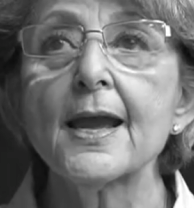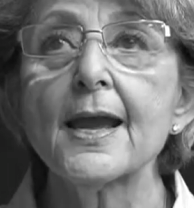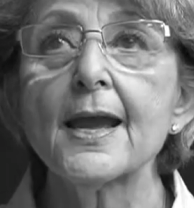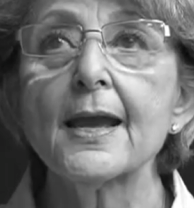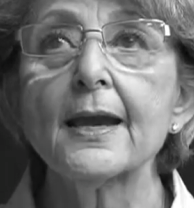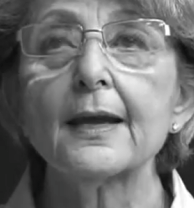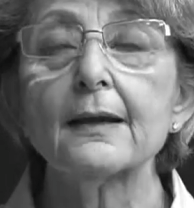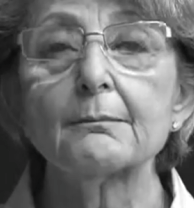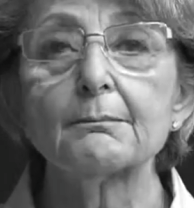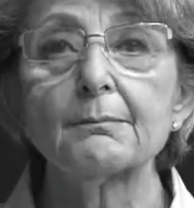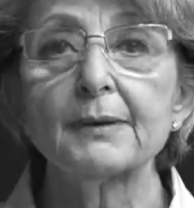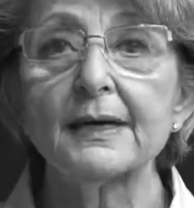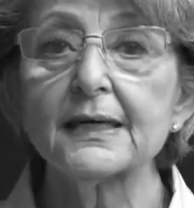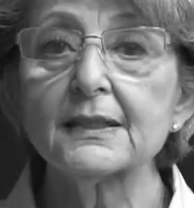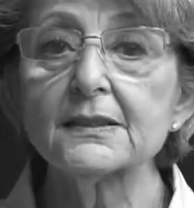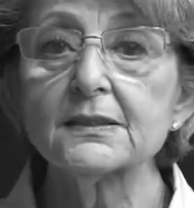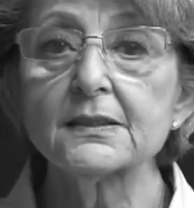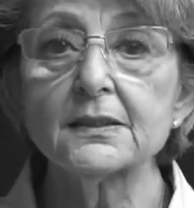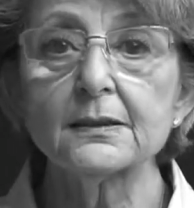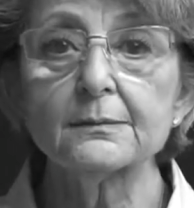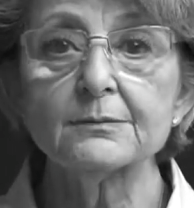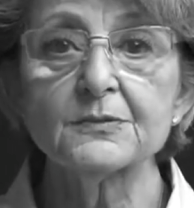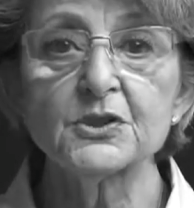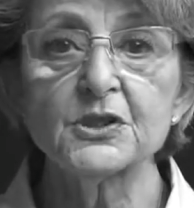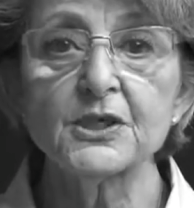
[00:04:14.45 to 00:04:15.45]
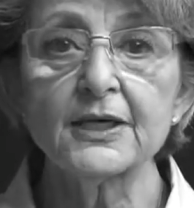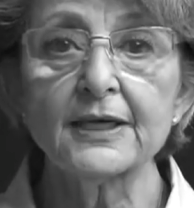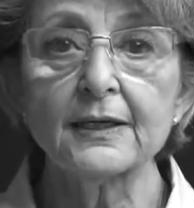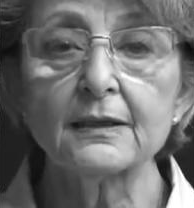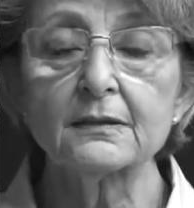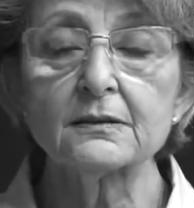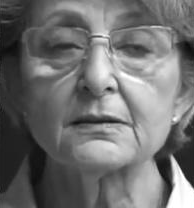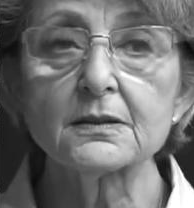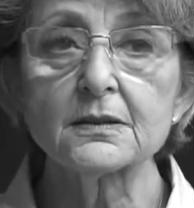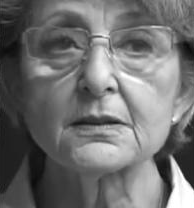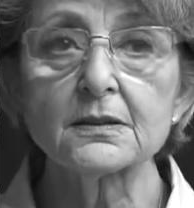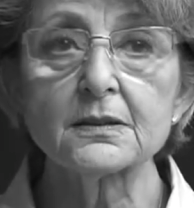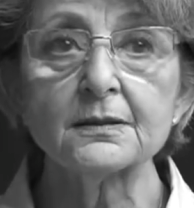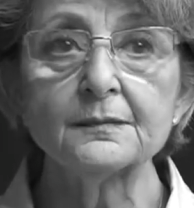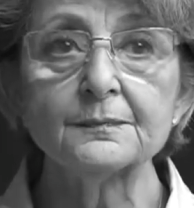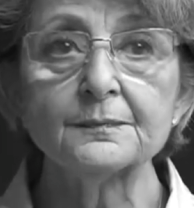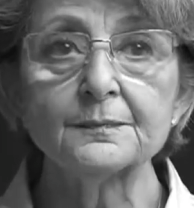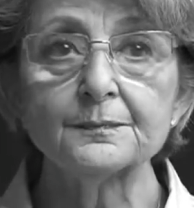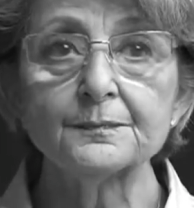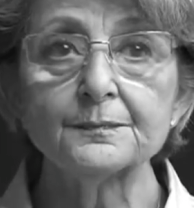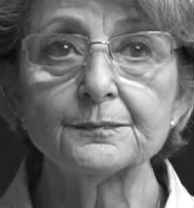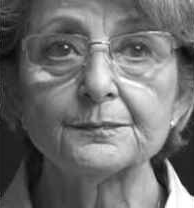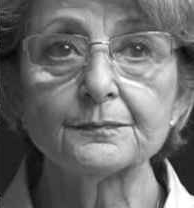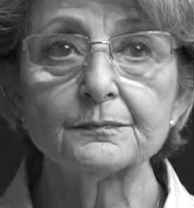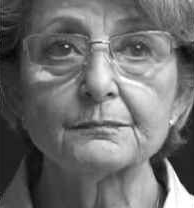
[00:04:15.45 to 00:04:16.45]
And by some chance,
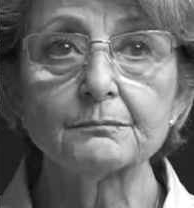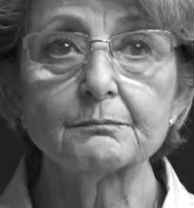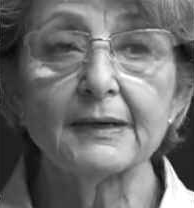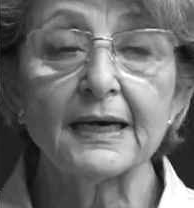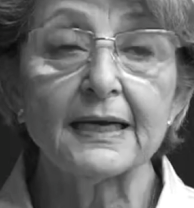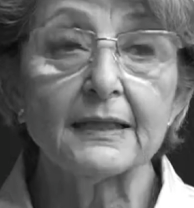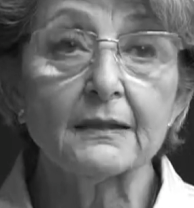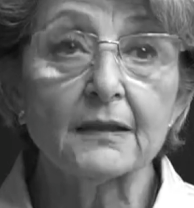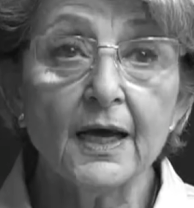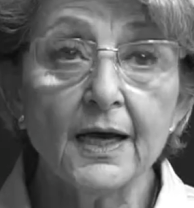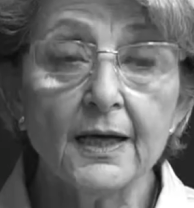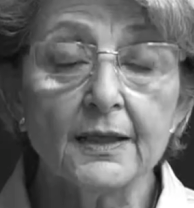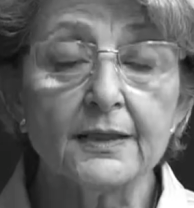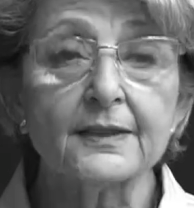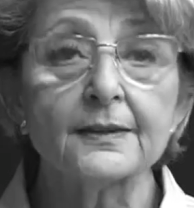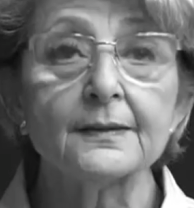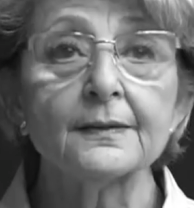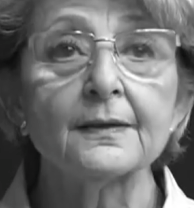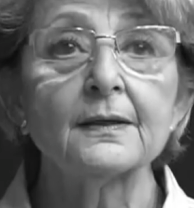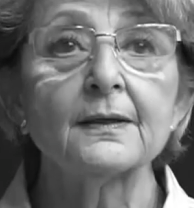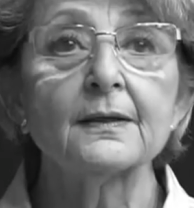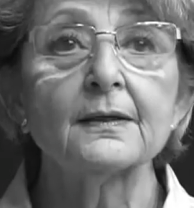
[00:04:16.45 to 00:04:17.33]
by luck,